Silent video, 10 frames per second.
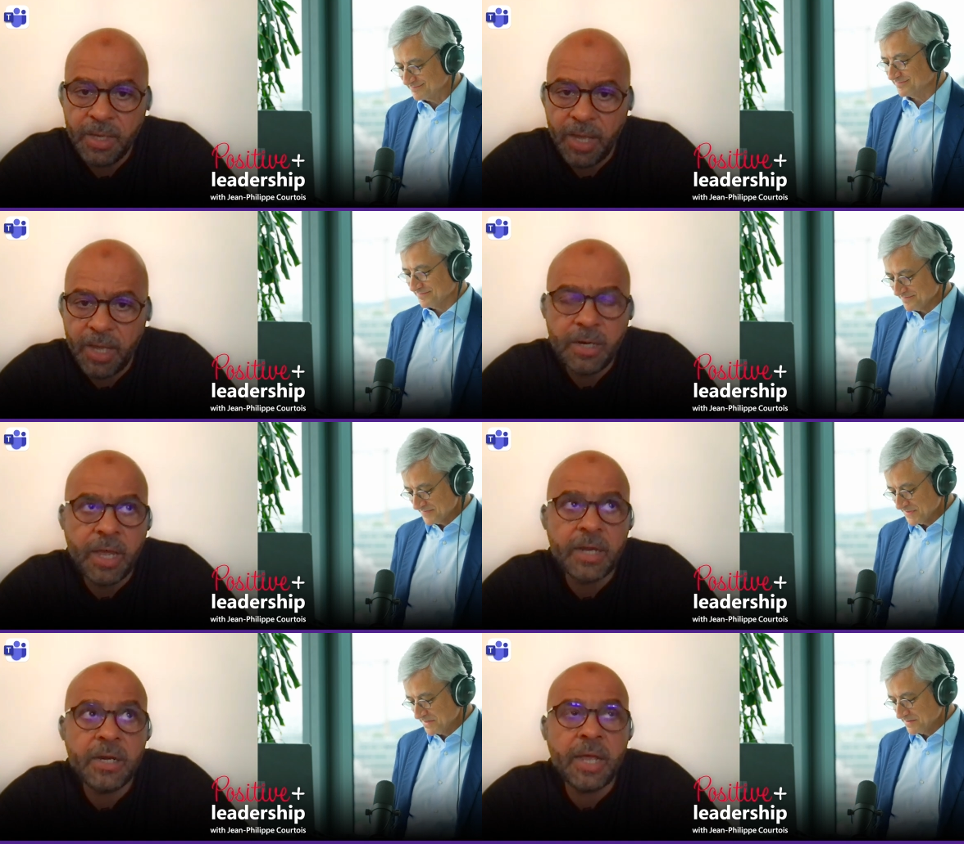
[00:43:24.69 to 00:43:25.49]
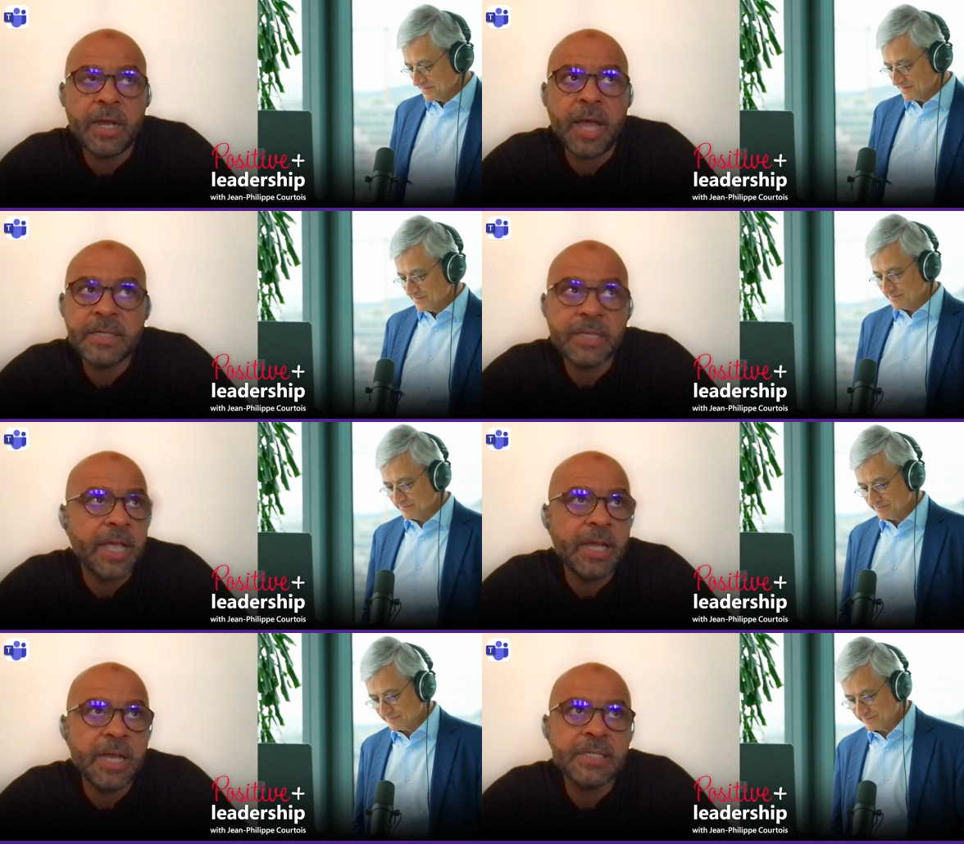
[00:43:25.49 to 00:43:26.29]
Speaker 1: And and and as
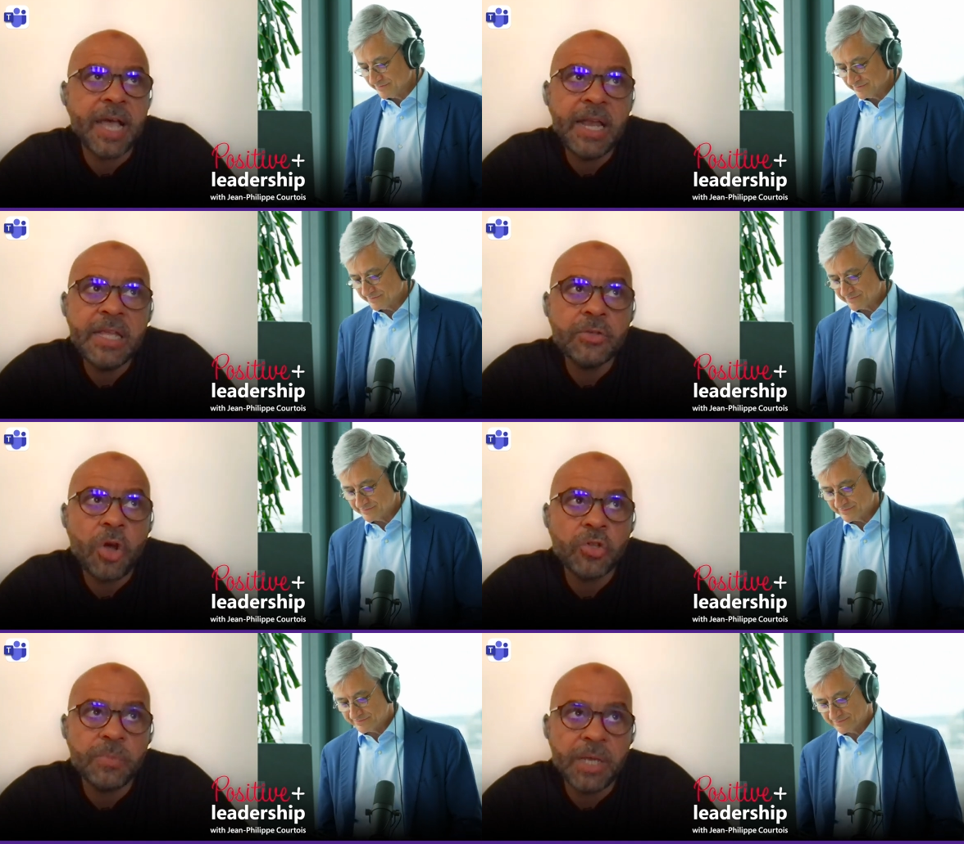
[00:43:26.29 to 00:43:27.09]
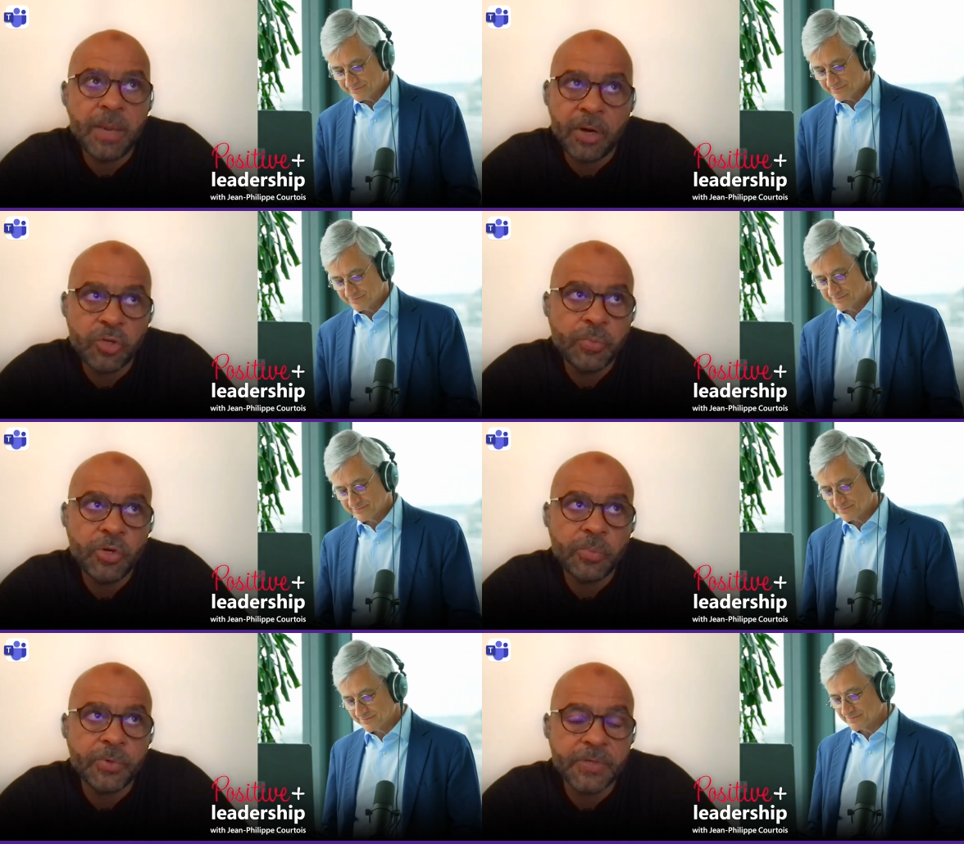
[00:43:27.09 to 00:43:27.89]
again as Ali taught me about
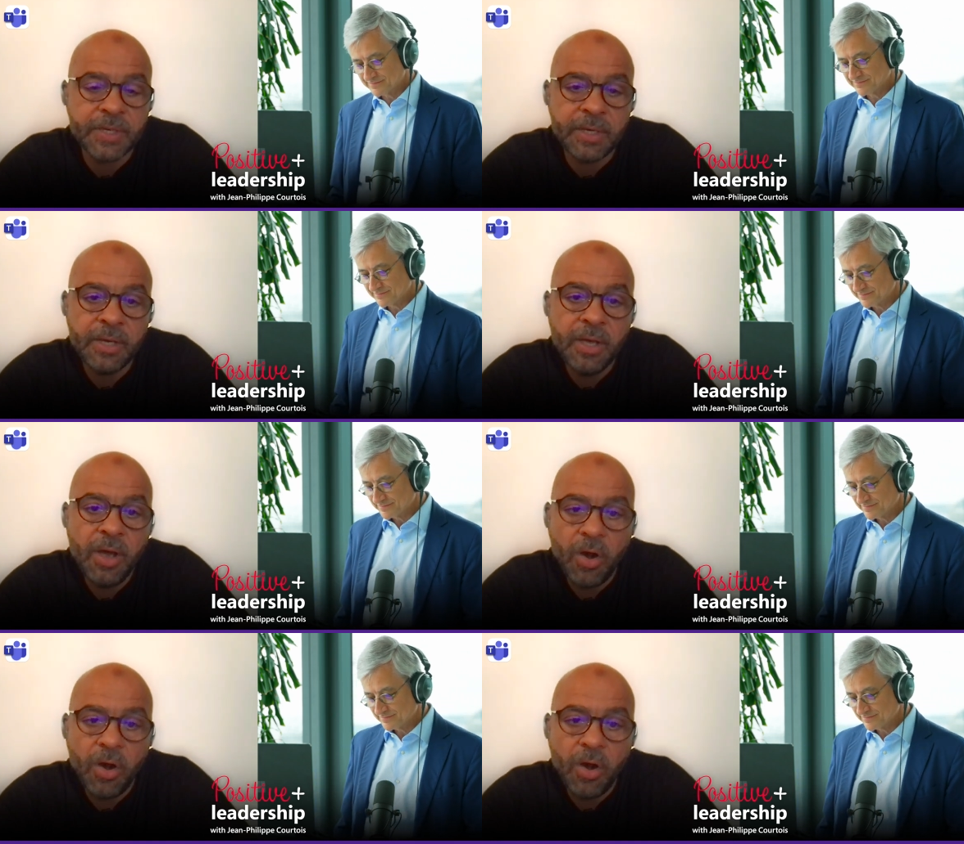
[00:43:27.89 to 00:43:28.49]
purpose, huh?